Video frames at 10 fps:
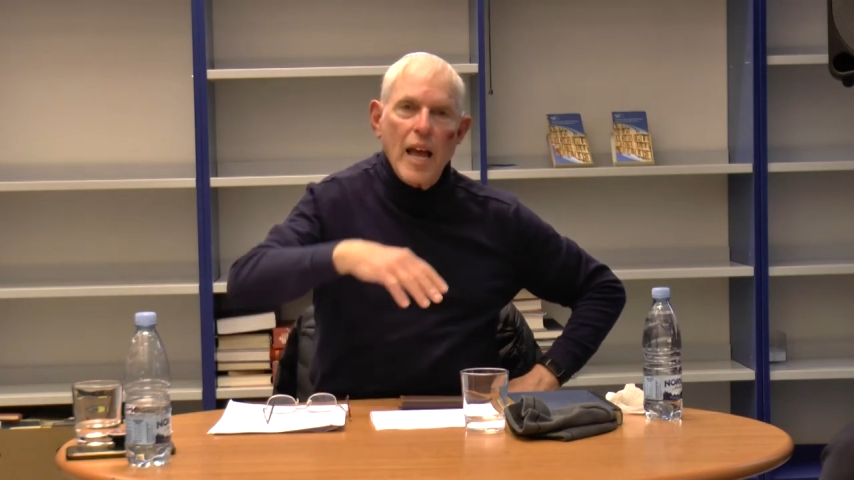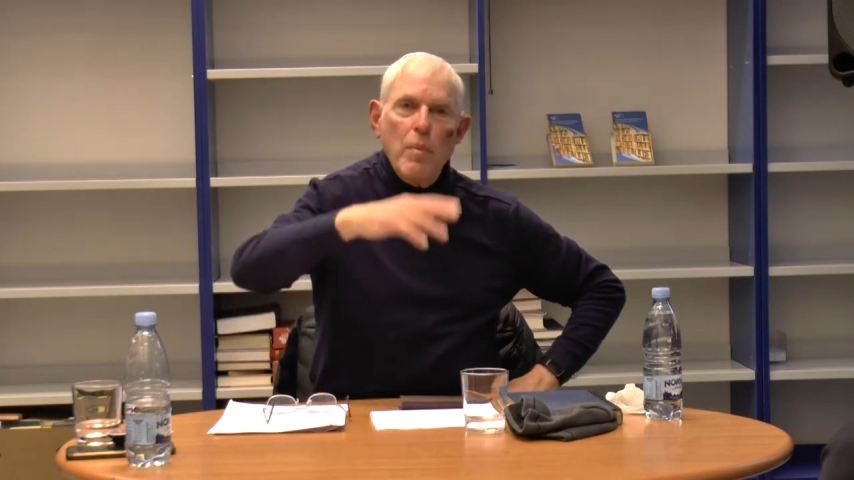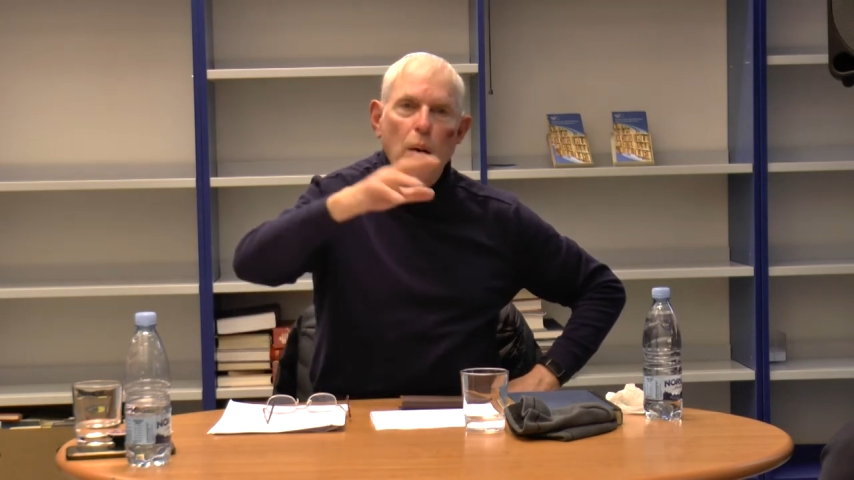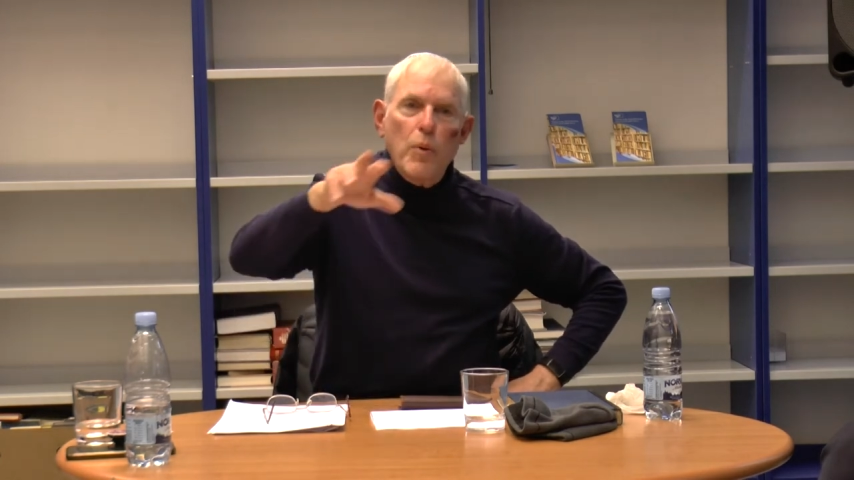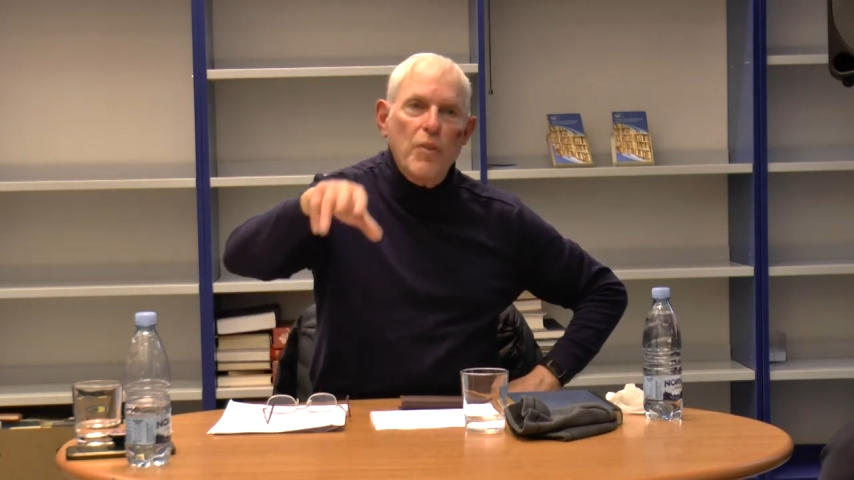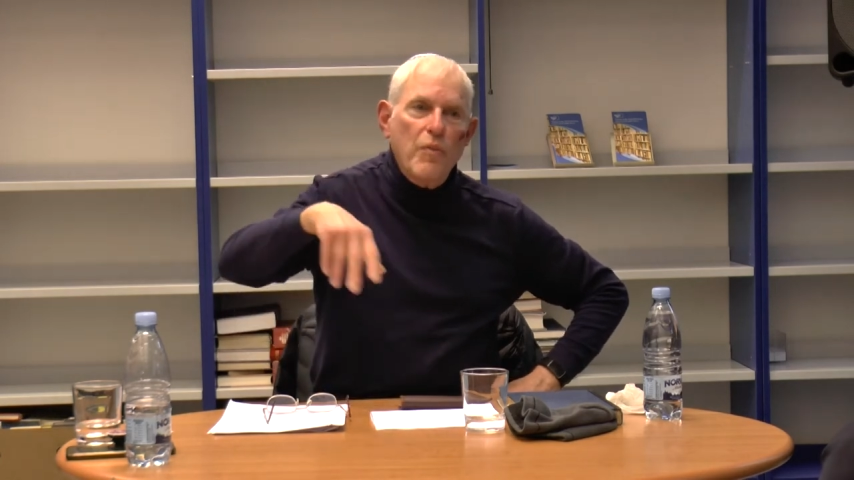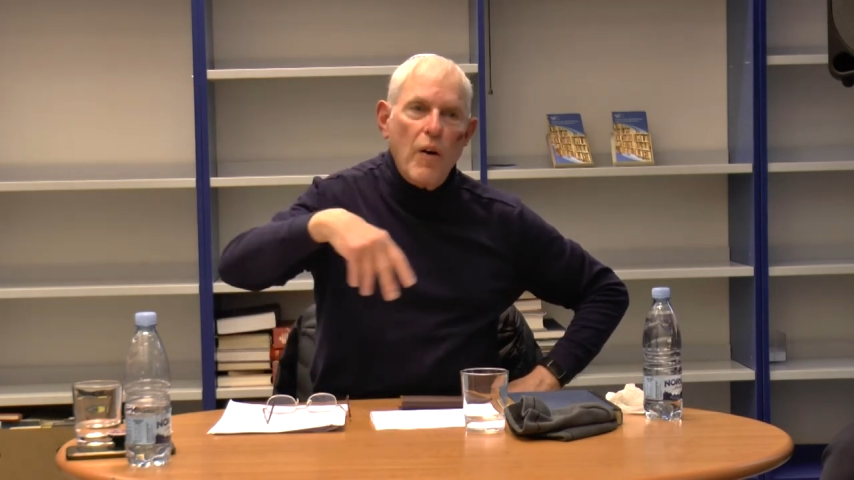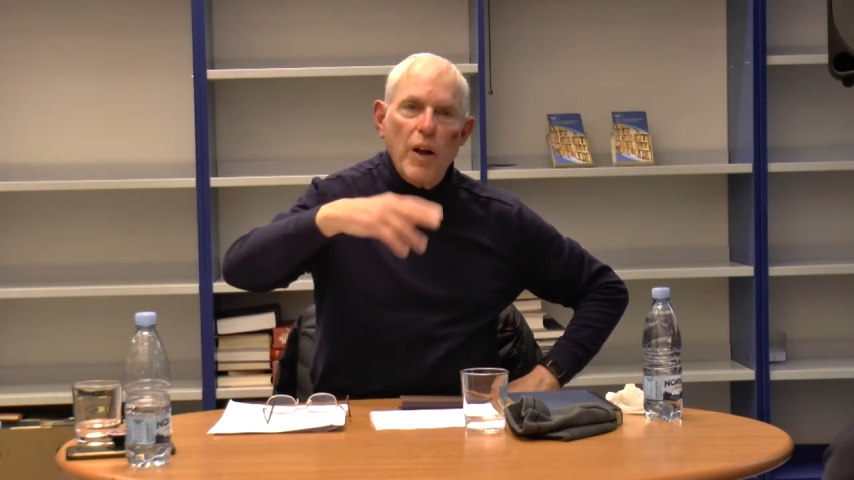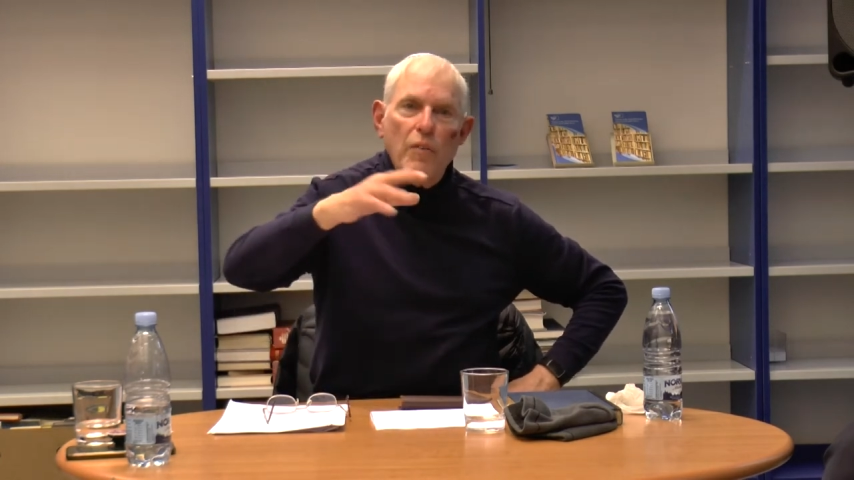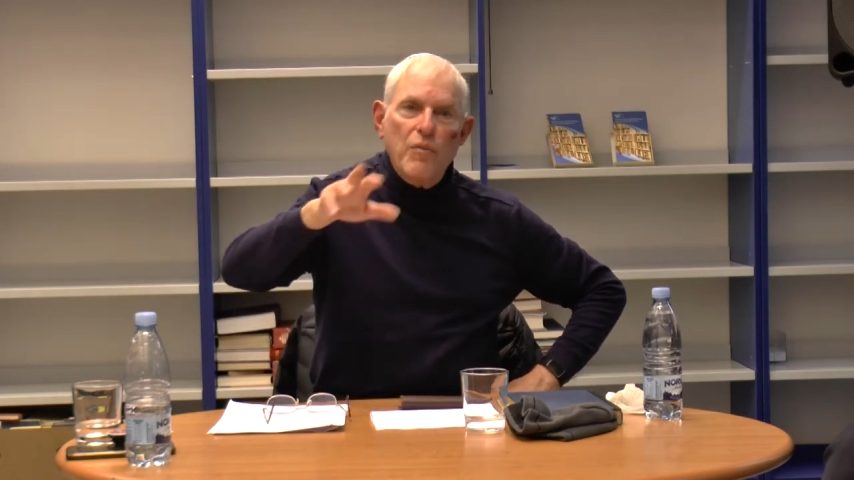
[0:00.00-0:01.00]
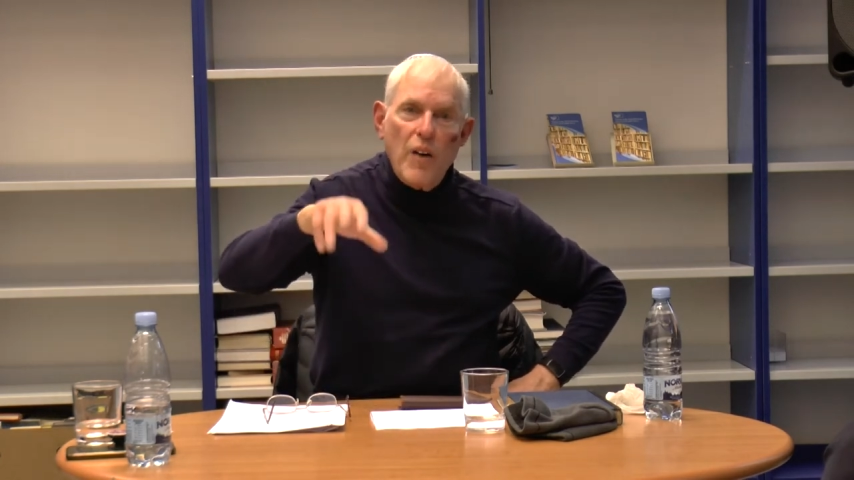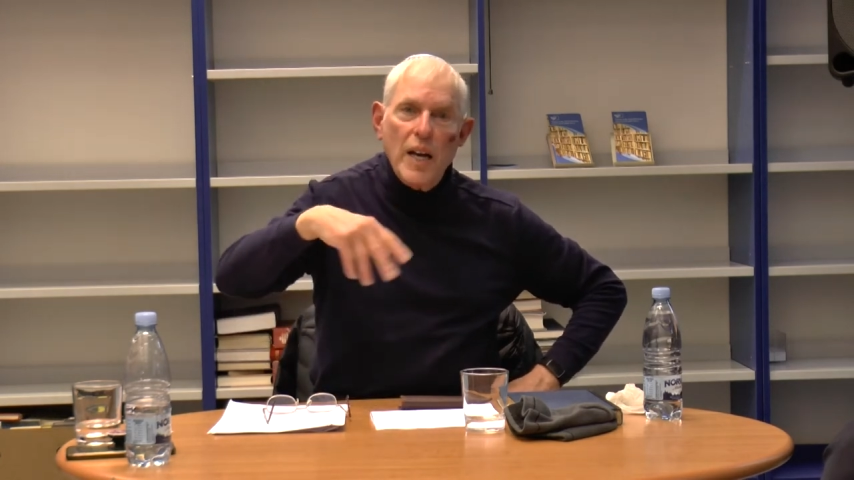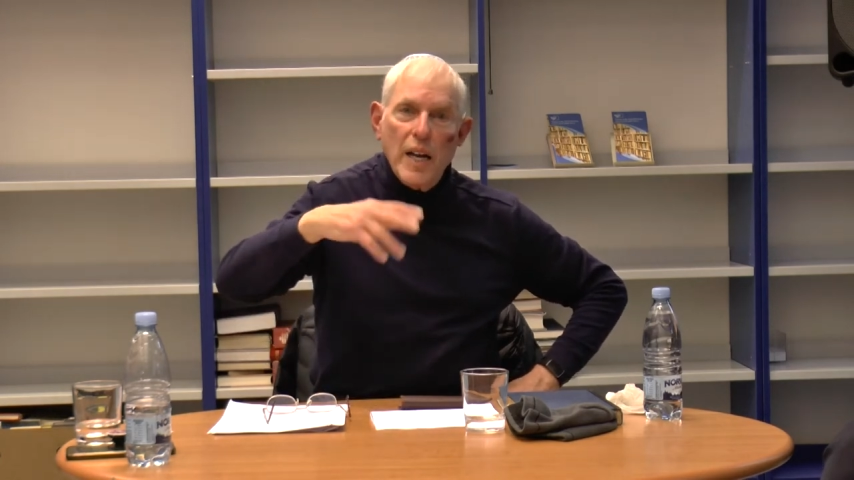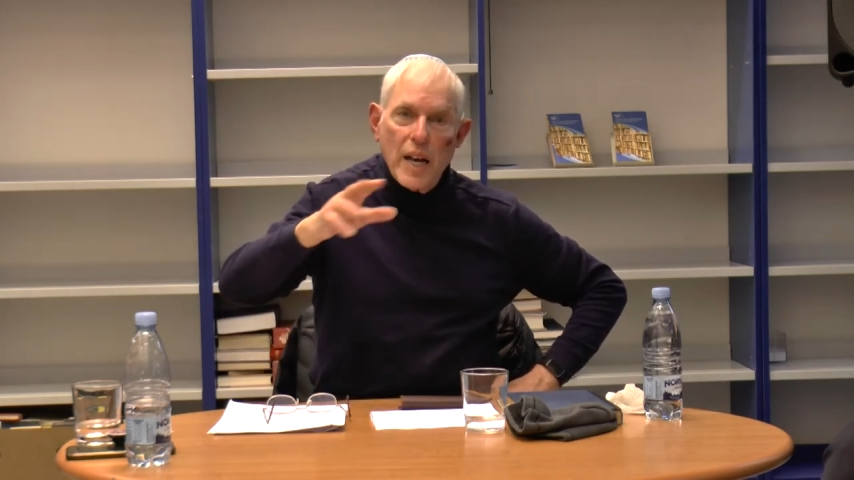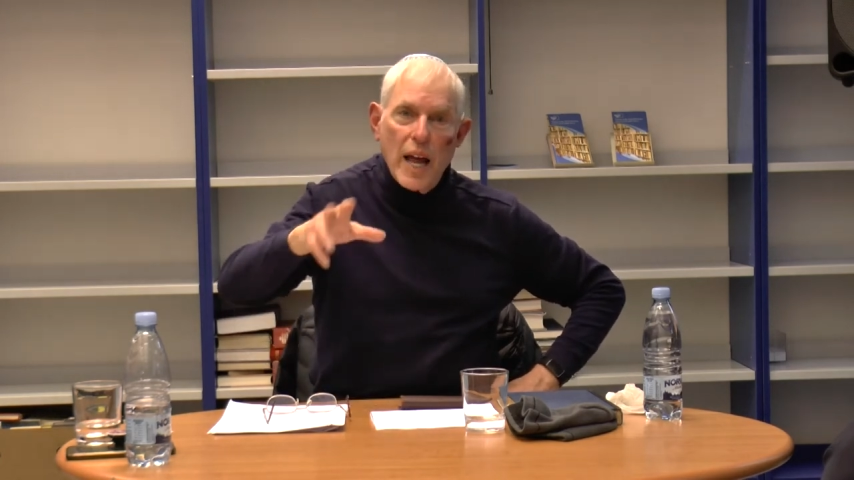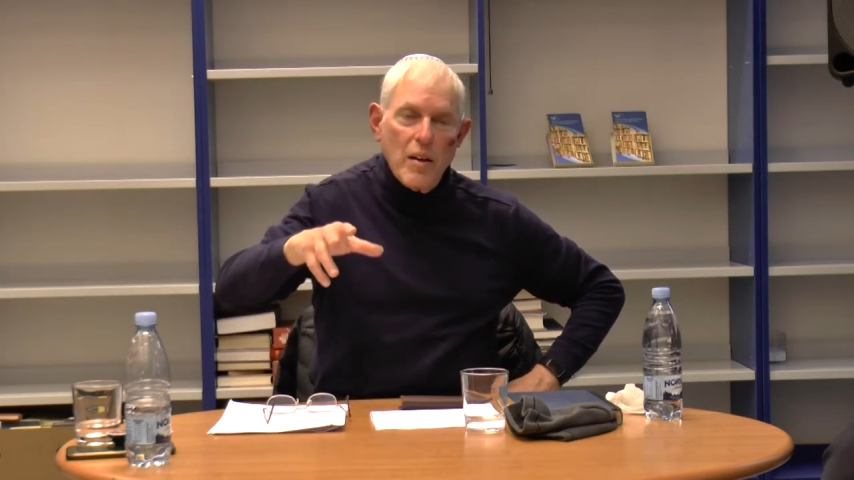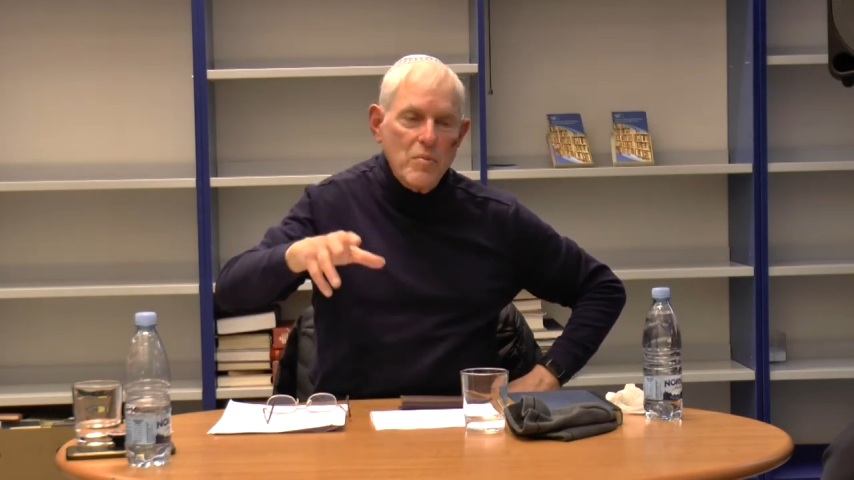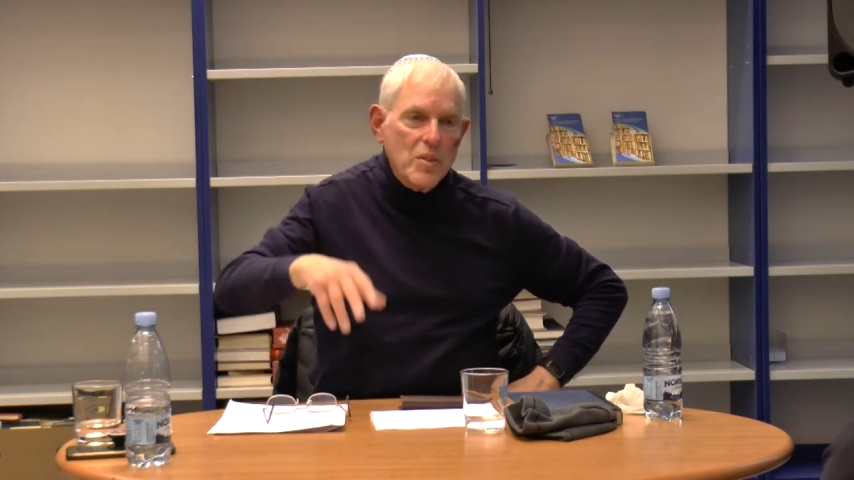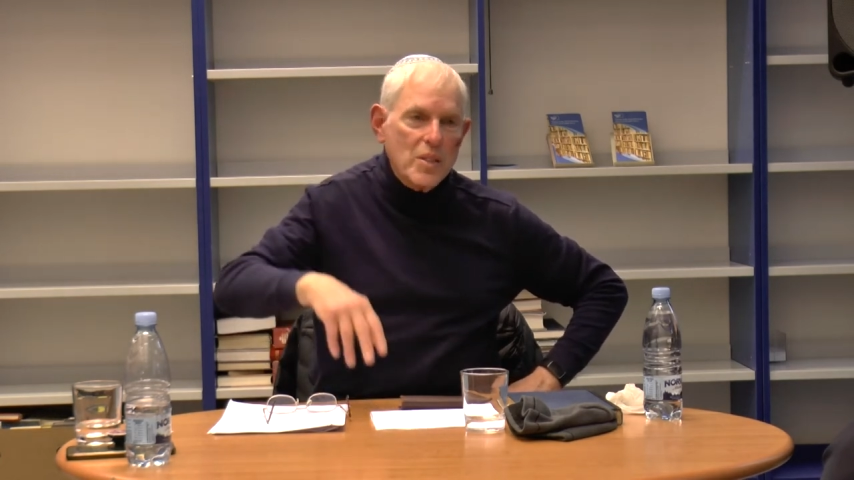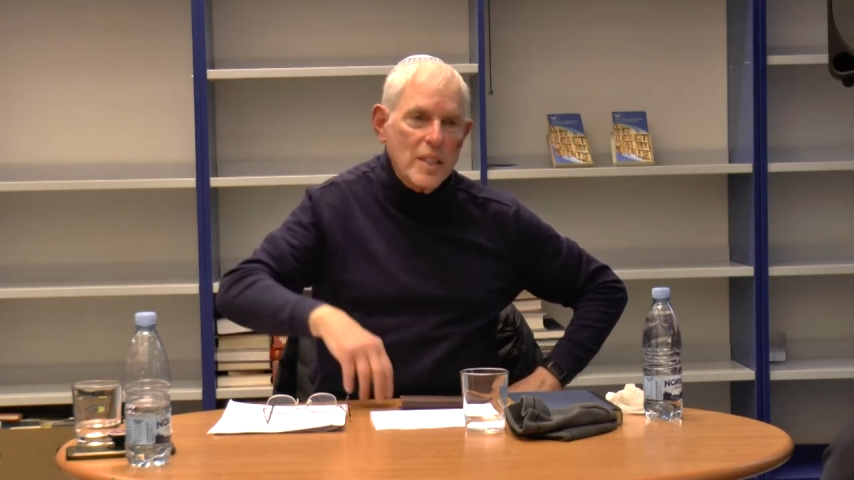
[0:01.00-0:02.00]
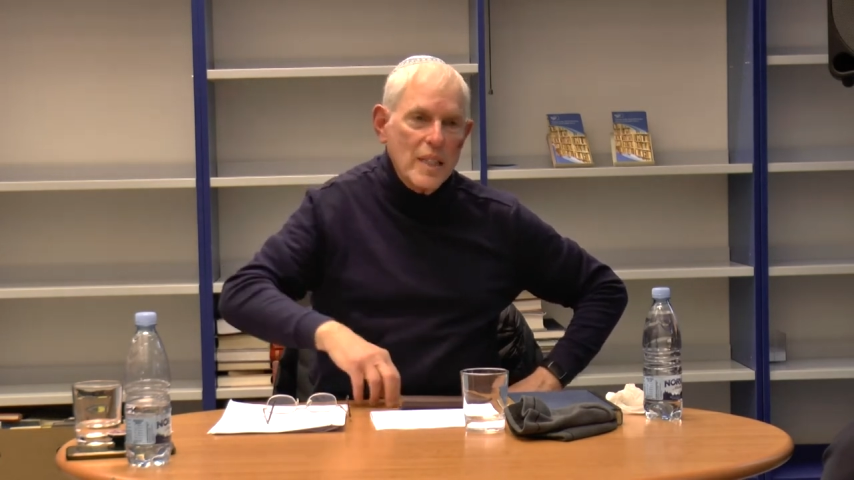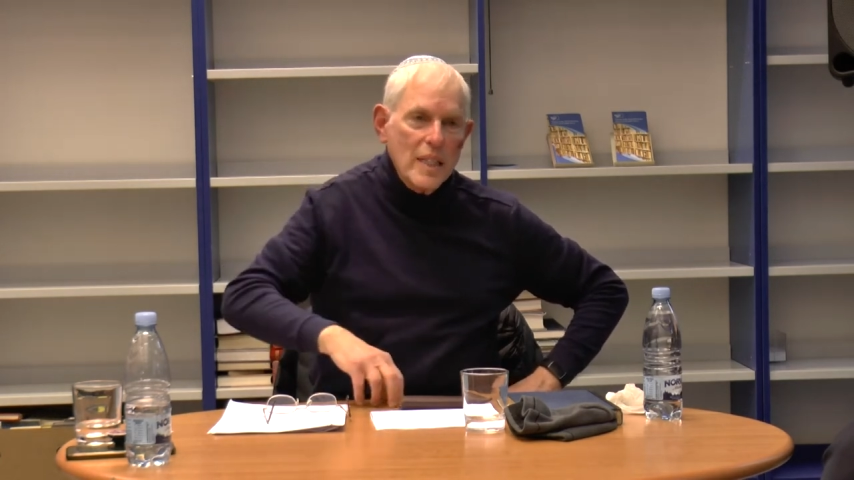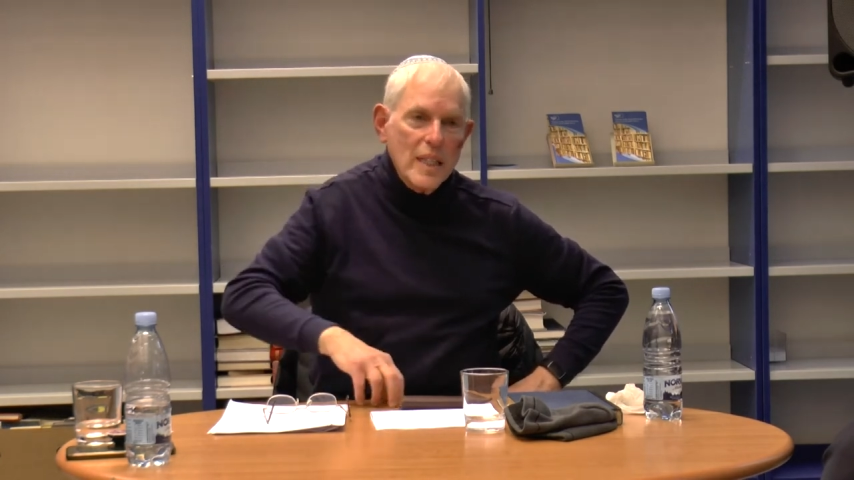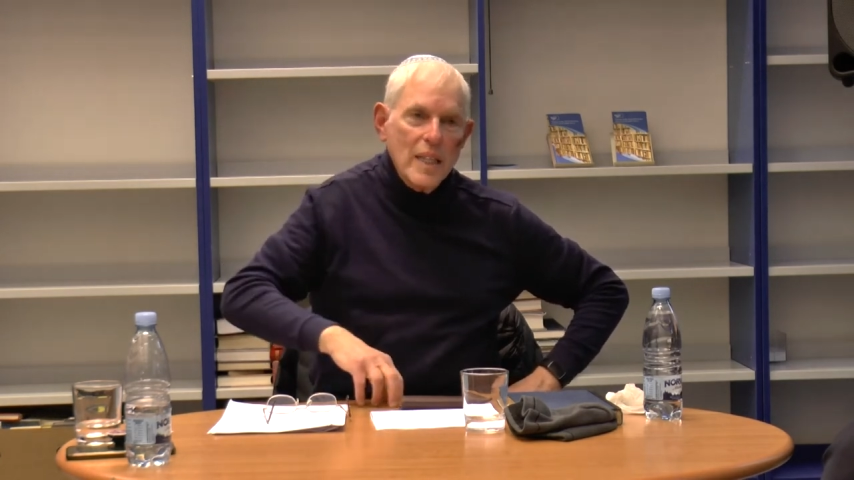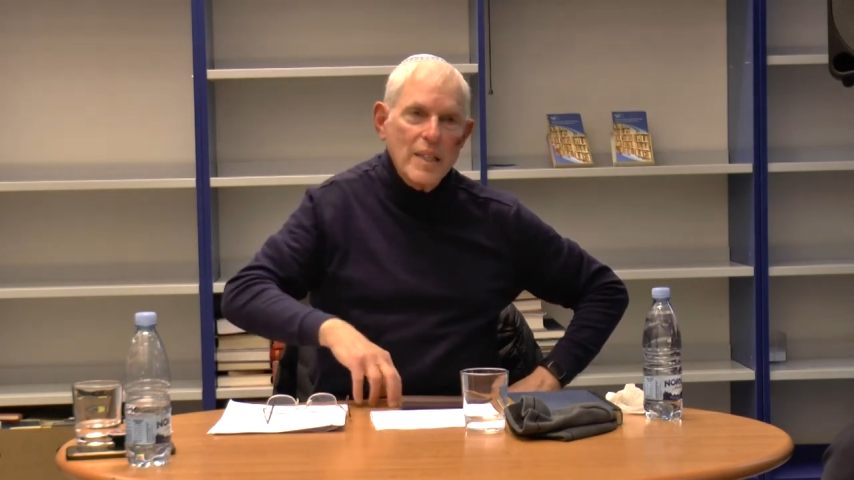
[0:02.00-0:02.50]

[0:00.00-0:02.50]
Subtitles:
They came up with very funny names